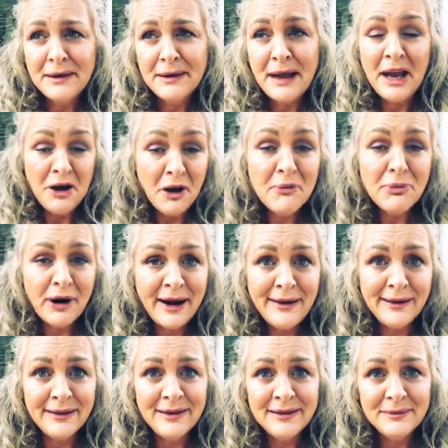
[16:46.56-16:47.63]
a
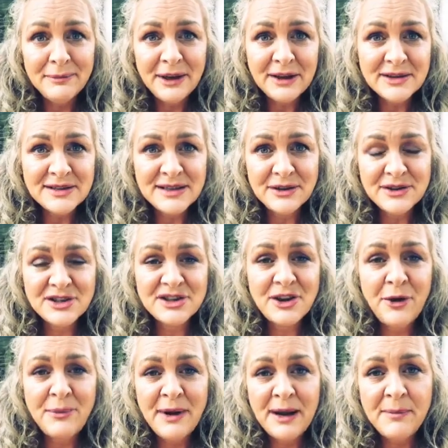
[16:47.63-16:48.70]
no-brainer, because there's
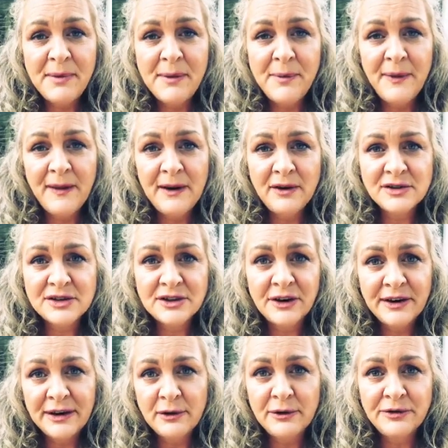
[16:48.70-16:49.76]
so many people that are
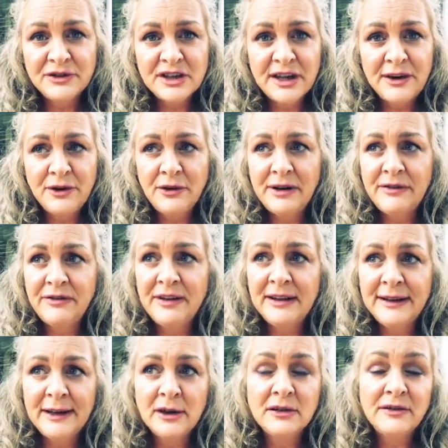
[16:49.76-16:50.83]
starting off January
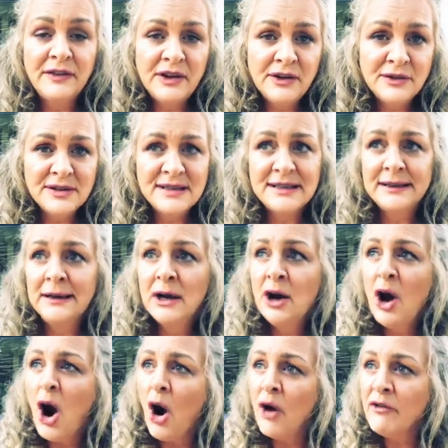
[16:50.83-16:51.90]
feeling confused and
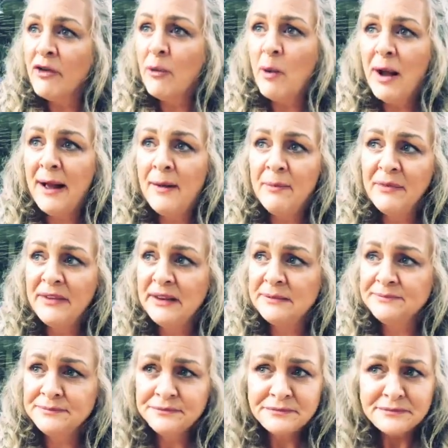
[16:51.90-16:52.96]
overwhelmed
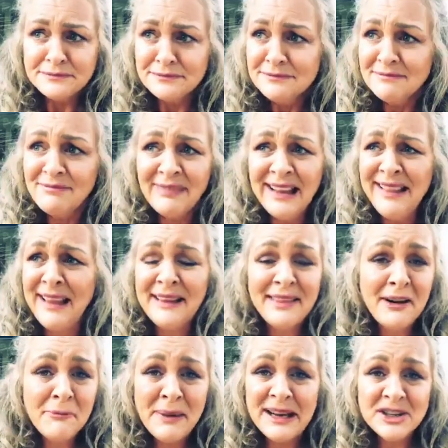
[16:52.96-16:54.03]
and like they're
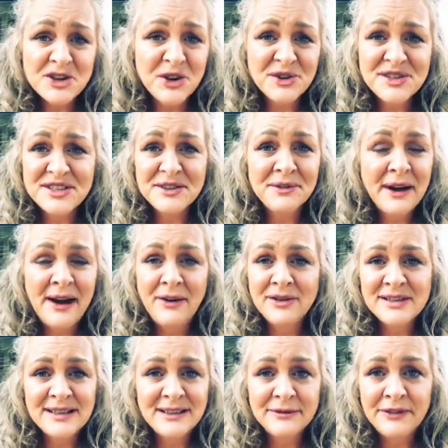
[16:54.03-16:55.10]
being tossed
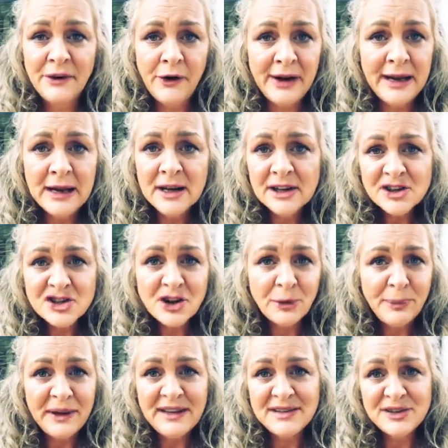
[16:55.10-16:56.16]
around in a very
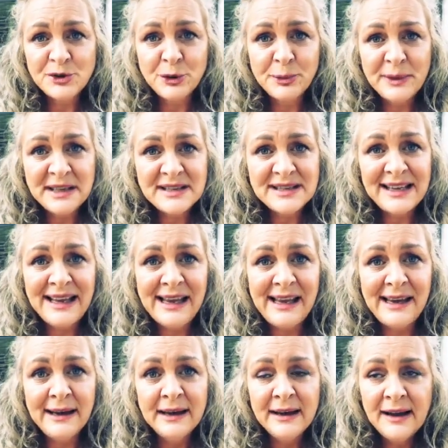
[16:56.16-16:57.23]
choppy, stormy
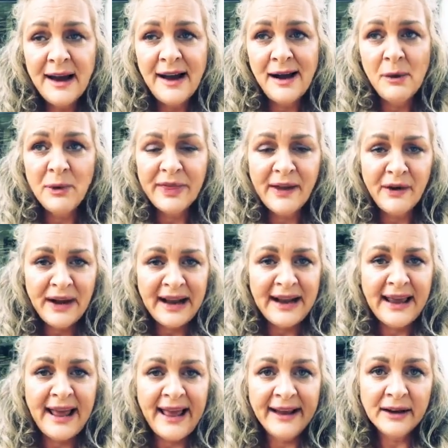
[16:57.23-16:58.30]
sea without
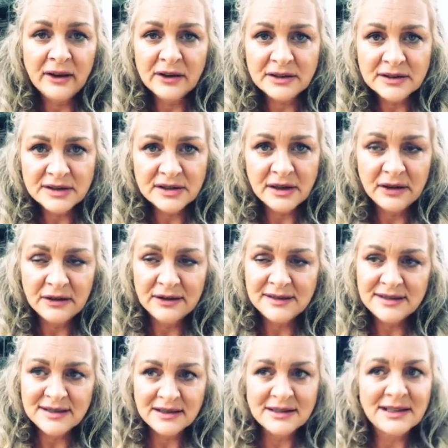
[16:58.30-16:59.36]
any anchors. So
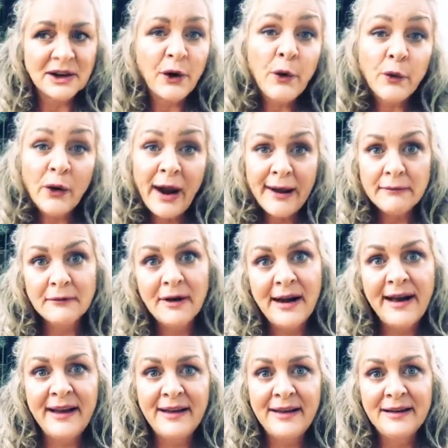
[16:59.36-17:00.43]
this is a great
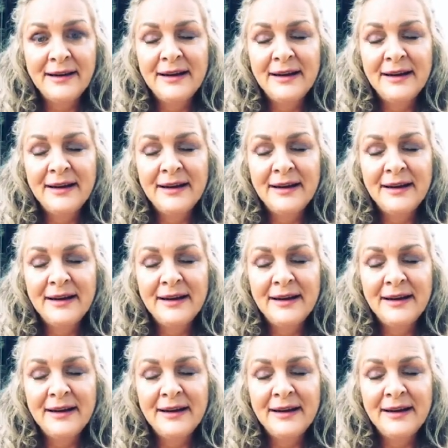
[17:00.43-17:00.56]
way,